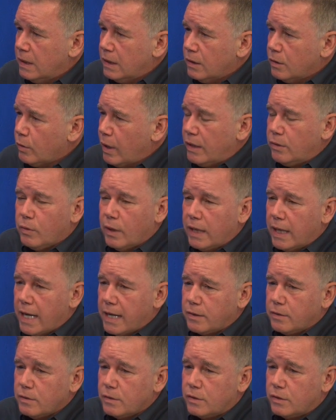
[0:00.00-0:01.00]
Great, great
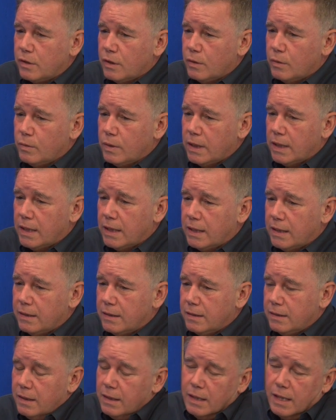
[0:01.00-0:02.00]
actors. So uh,
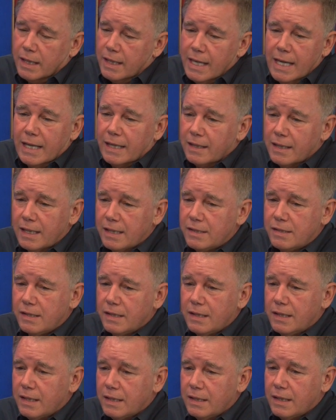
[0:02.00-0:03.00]
you know, again, it's
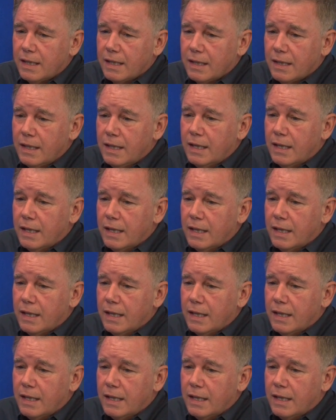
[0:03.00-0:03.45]
a,